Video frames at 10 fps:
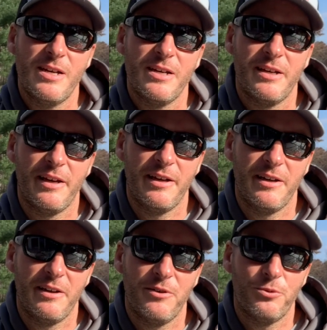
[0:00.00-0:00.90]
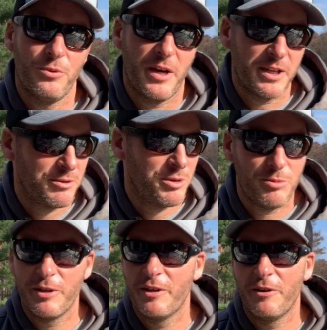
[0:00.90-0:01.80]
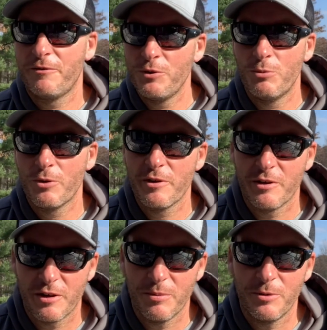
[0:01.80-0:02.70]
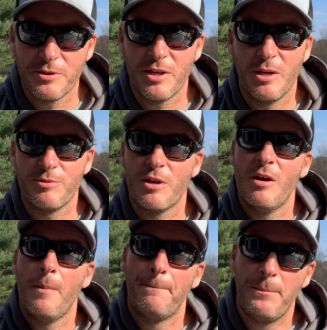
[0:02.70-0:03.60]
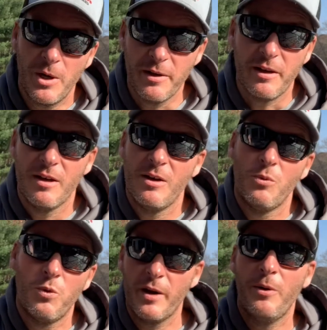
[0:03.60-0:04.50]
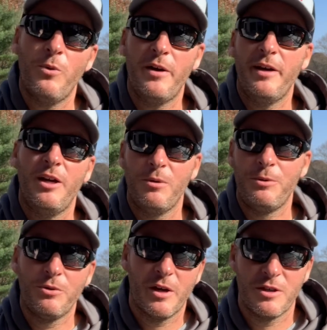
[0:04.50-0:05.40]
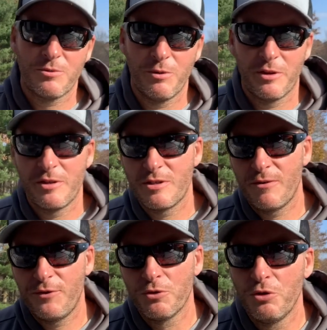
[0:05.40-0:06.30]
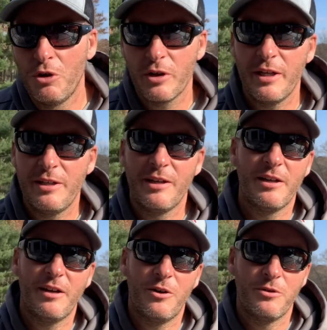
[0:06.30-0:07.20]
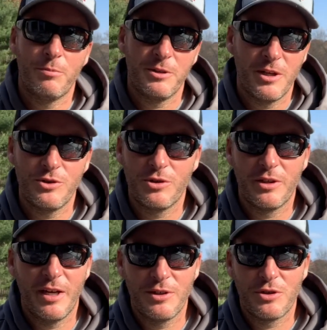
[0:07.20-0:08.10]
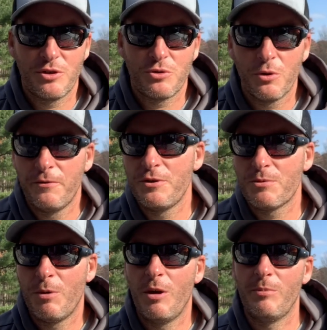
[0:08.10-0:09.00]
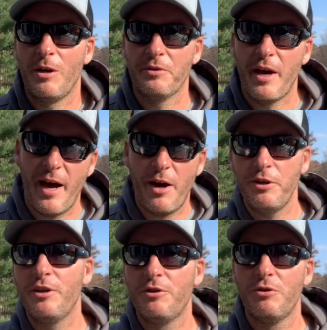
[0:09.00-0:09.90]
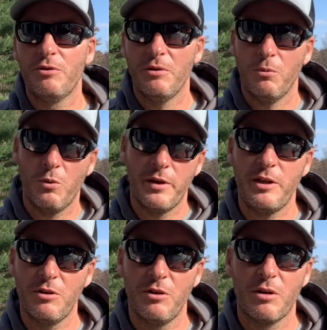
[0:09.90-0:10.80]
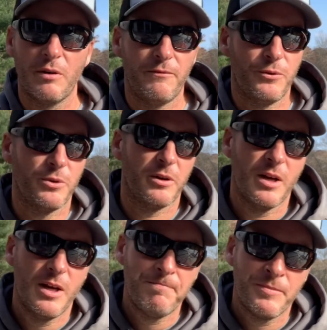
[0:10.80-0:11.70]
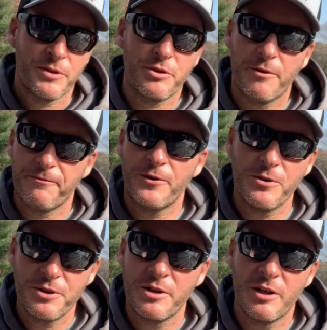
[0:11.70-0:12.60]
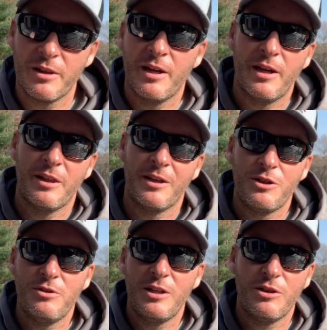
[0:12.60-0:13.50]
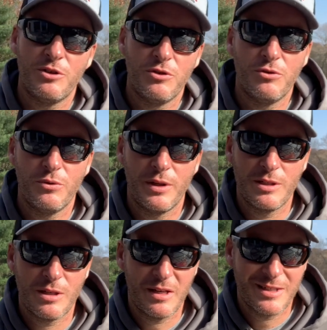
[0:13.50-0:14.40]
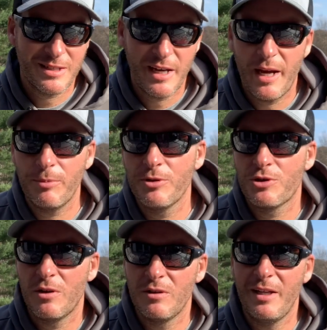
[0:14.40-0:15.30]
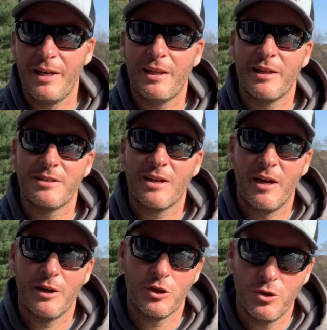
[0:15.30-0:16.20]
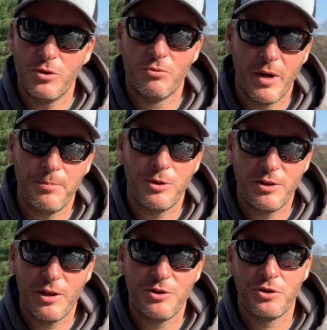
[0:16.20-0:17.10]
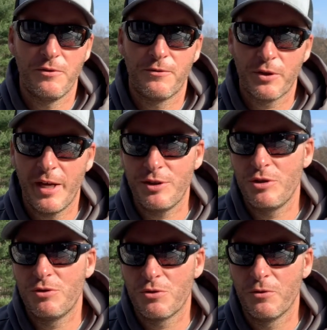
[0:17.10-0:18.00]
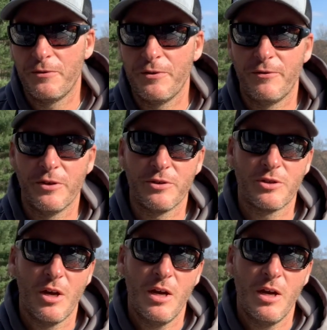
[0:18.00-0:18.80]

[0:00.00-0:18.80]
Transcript: And I can maybe get out a few more than a couple of times. But what I want to help you guys with is if you're looking to get out and potentially catch a trophy smallmouth, how do you do it? What are you looking for? So the first thing that I think you need to do is establish a lake that's got a good reputation for catching trophy fish.